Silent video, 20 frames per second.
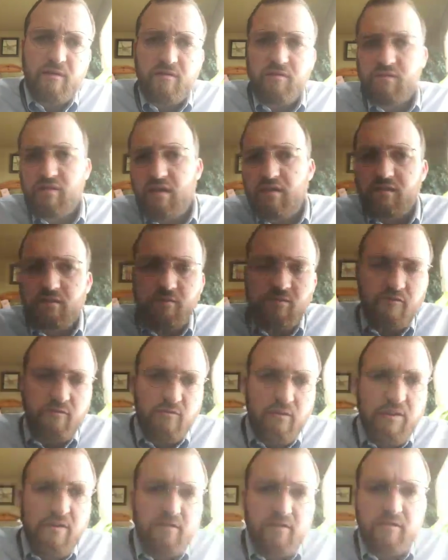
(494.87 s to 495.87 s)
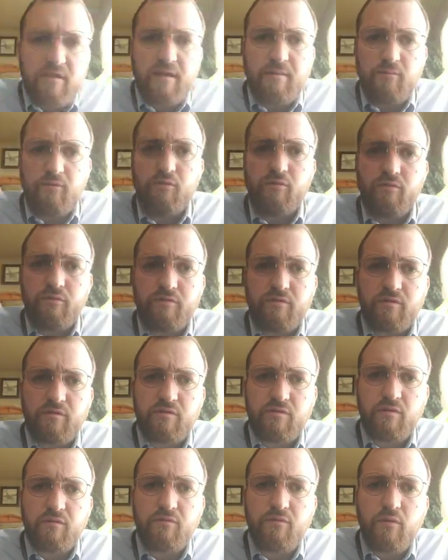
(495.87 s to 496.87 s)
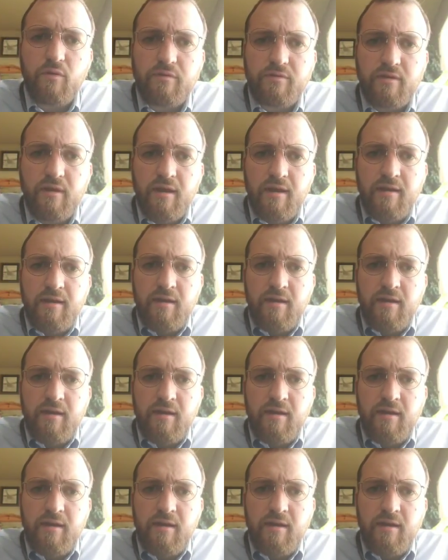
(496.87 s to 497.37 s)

incentives for running stake pools and so forth.